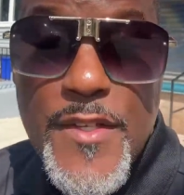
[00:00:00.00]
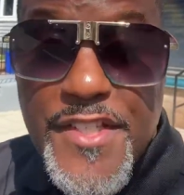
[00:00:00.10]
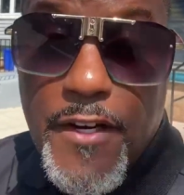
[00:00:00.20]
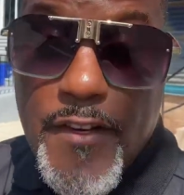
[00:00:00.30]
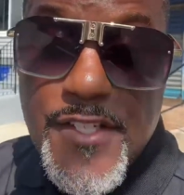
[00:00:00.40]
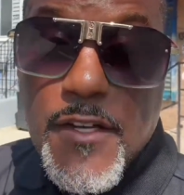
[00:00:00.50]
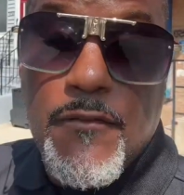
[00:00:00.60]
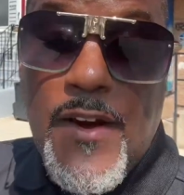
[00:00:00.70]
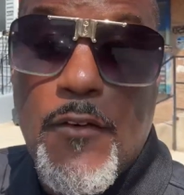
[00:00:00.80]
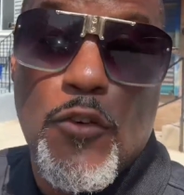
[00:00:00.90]
series of
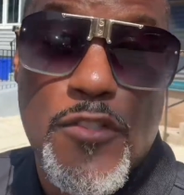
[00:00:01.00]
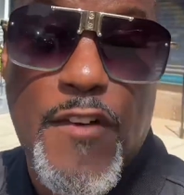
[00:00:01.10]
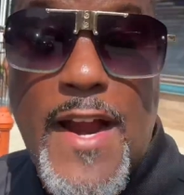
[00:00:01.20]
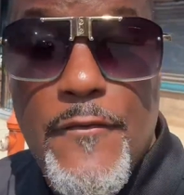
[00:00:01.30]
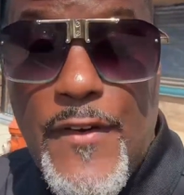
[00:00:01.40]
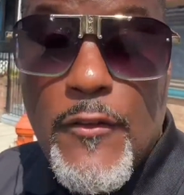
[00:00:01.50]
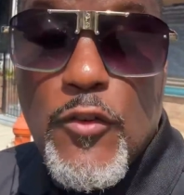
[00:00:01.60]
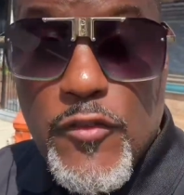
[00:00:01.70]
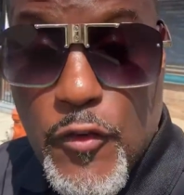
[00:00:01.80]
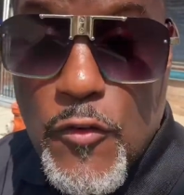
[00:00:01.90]
trying viral
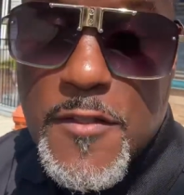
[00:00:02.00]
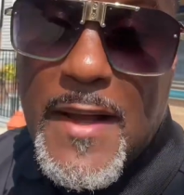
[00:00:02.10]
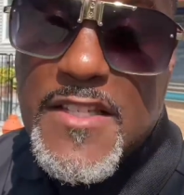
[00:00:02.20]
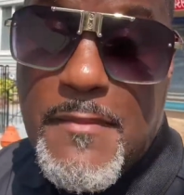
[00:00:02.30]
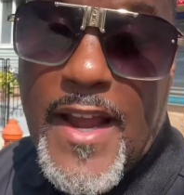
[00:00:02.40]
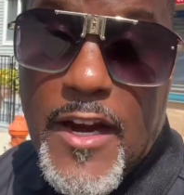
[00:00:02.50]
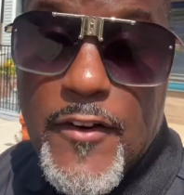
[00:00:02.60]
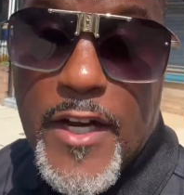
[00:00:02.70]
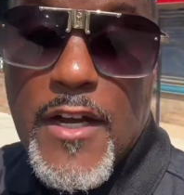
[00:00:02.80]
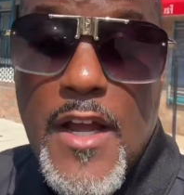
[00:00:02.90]
food spots in my
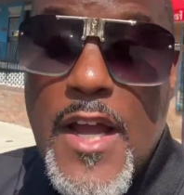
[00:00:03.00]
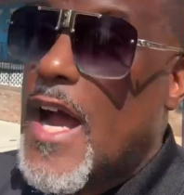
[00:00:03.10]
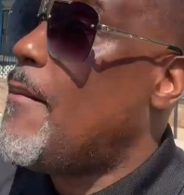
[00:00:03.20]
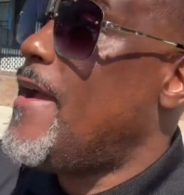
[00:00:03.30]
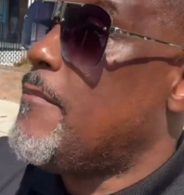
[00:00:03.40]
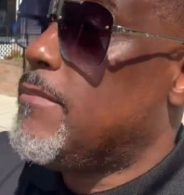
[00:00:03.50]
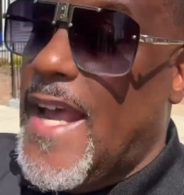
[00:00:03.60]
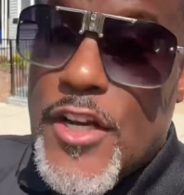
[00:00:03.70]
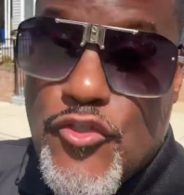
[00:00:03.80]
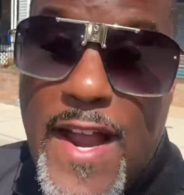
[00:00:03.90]
area, I'm at
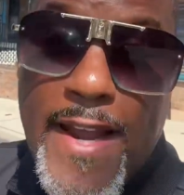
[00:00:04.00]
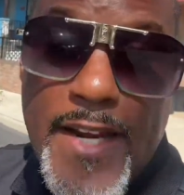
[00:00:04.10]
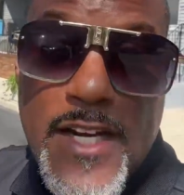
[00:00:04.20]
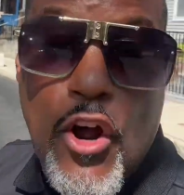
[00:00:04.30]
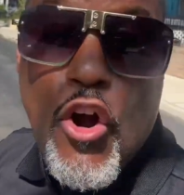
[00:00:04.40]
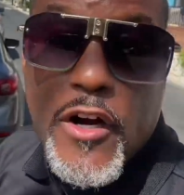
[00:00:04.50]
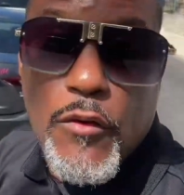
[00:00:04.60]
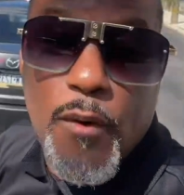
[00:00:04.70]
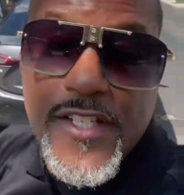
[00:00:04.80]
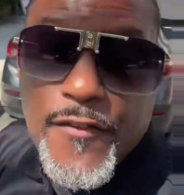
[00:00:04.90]
Black Dragon in the heart of
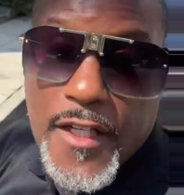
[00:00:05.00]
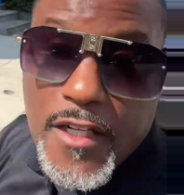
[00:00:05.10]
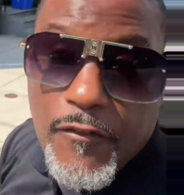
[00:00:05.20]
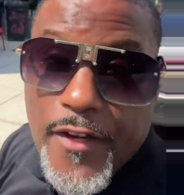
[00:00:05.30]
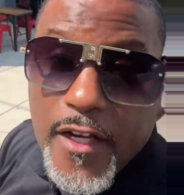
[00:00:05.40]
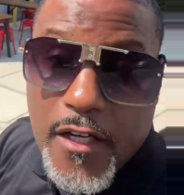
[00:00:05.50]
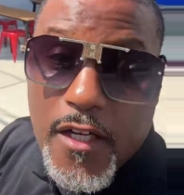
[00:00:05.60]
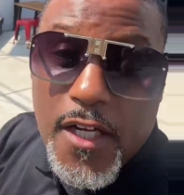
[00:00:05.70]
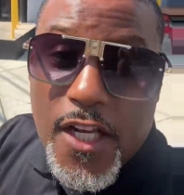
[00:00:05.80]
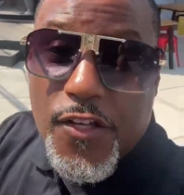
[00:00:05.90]
West Philadelphia.
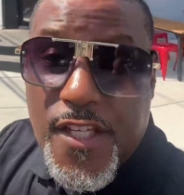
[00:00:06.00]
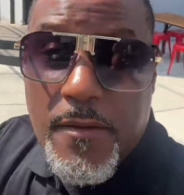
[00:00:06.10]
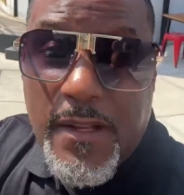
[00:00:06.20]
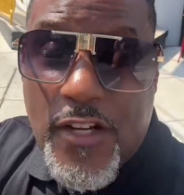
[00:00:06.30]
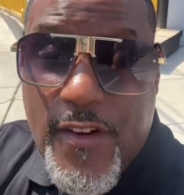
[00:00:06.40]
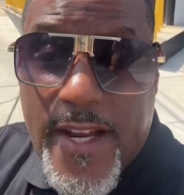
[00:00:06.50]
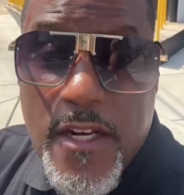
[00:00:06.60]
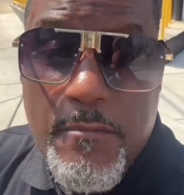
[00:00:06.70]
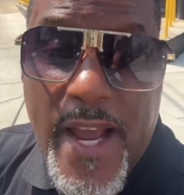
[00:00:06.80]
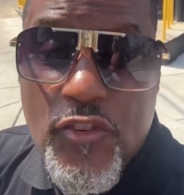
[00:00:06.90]
You see Black Dragon
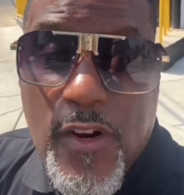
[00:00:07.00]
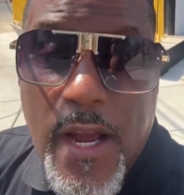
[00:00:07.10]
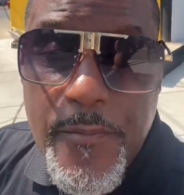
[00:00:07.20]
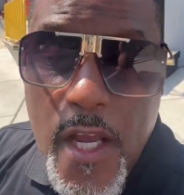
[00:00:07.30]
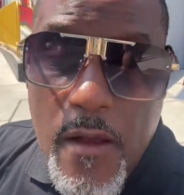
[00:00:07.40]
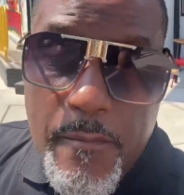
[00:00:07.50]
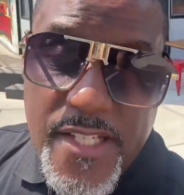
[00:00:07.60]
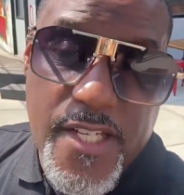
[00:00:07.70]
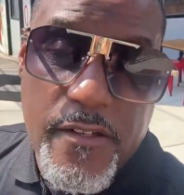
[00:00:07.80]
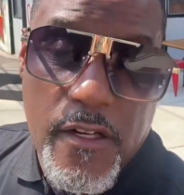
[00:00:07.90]
in the backdrop.
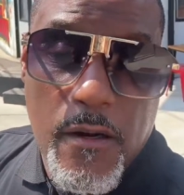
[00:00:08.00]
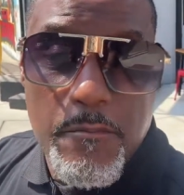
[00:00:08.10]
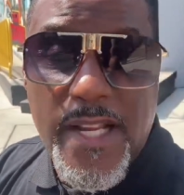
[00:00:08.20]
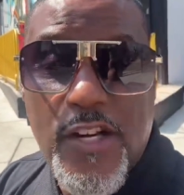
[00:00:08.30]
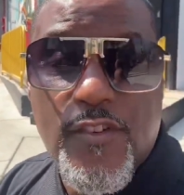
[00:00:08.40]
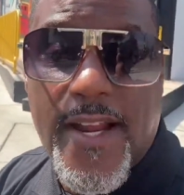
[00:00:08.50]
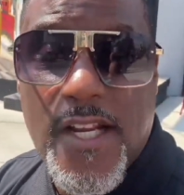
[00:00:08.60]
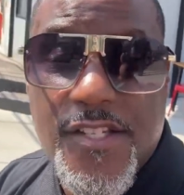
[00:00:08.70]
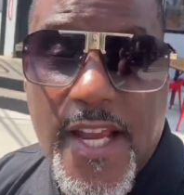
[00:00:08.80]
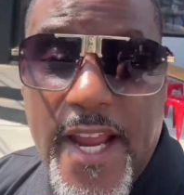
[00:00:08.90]
Basically, Black Dragon
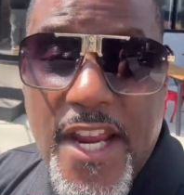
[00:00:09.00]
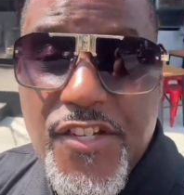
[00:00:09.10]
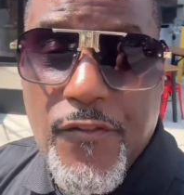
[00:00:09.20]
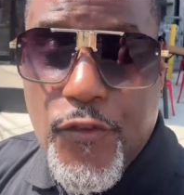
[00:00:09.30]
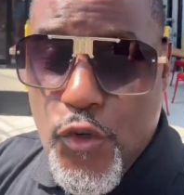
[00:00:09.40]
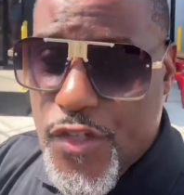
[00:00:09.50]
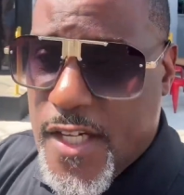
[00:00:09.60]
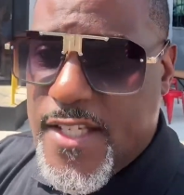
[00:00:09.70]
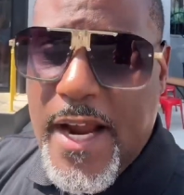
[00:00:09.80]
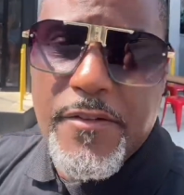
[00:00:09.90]
is an Asian
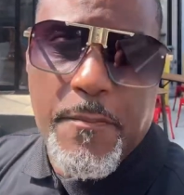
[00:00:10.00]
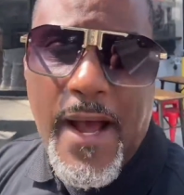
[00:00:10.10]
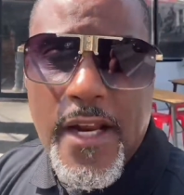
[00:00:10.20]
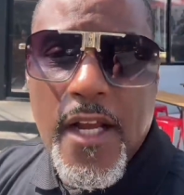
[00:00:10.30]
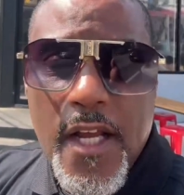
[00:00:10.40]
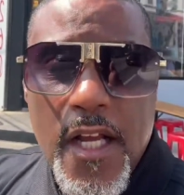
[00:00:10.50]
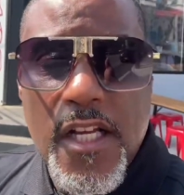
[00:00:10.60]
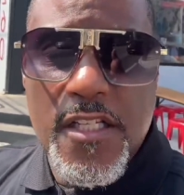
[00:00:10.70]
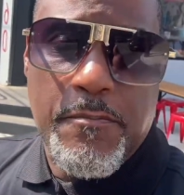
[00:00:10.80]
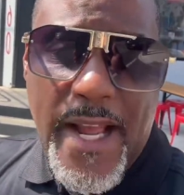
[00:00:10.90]
fusion type spot.
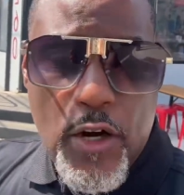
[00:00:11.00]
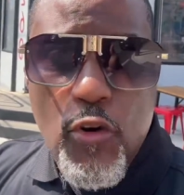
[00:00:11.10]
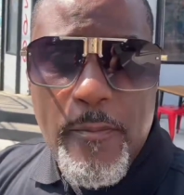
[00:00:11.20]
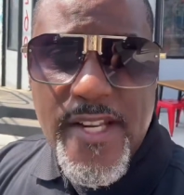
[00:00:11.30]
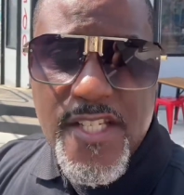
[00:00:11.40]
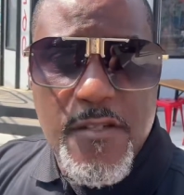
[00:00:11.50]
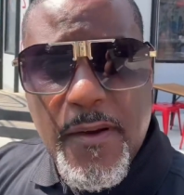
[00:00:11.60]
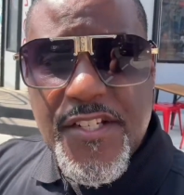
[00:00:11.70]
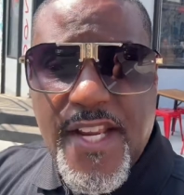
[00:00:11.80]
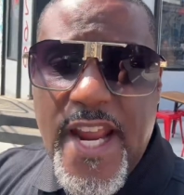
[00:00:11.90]
It's black owned business, but
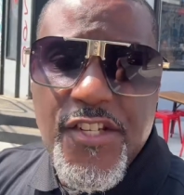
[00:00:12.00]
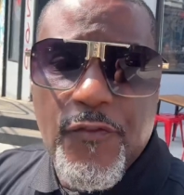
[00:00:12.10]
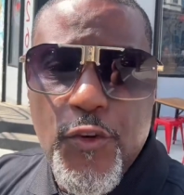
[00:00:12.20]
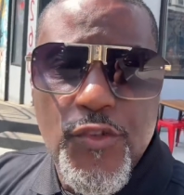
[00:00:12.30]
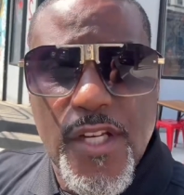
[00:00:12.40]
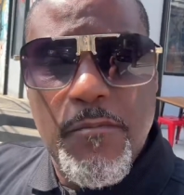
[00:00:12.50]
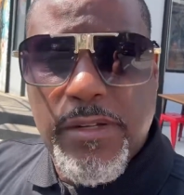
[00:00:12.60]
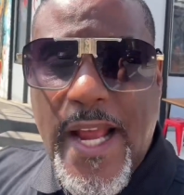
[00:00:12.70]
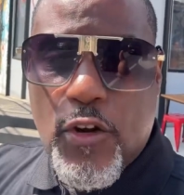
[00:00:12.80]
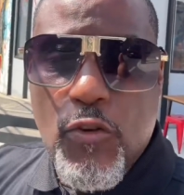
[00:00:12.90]
it's an Asian fusion,
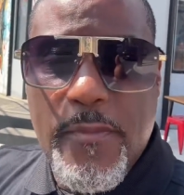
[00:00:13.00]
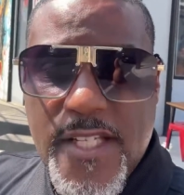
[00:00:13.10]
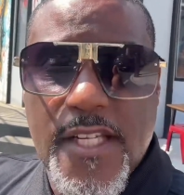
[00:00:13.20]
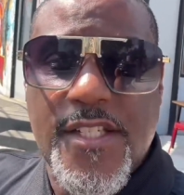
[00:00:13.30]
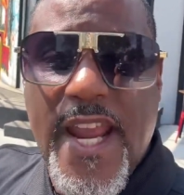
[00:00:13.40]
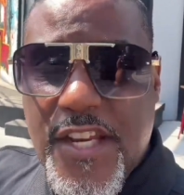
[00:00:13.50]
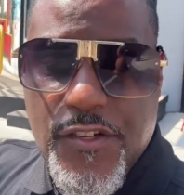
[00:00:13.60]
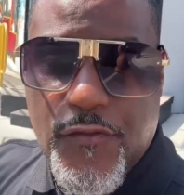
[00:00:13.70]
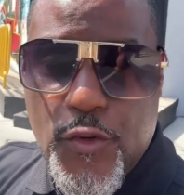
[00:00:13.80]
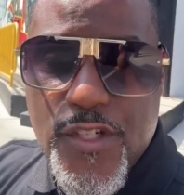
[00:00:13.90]
black owned business, Asian
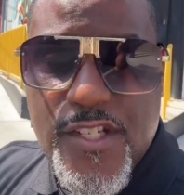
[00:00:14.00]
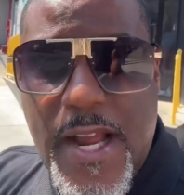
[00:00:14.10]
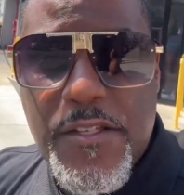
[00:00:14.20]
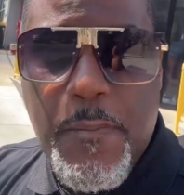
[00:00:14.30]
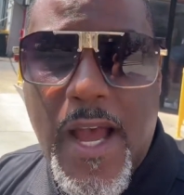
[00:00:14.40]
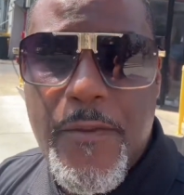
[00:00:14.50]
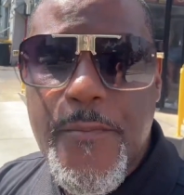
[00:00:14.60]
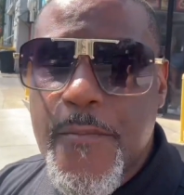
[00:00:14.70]
fusion type spot.